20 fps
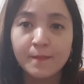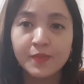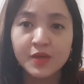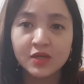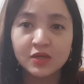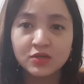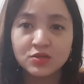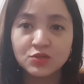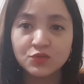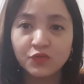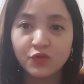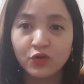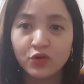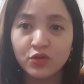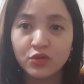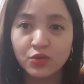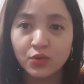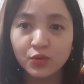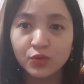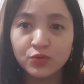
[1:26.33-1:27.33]
Because
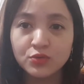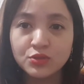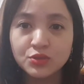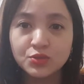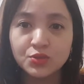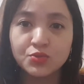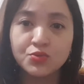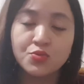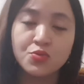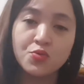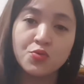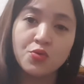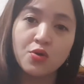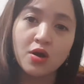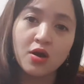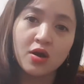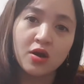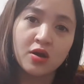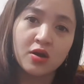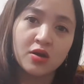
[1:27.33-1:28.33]
for those who
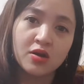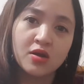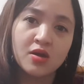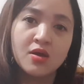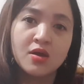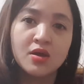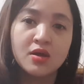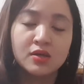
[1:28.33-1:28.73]
are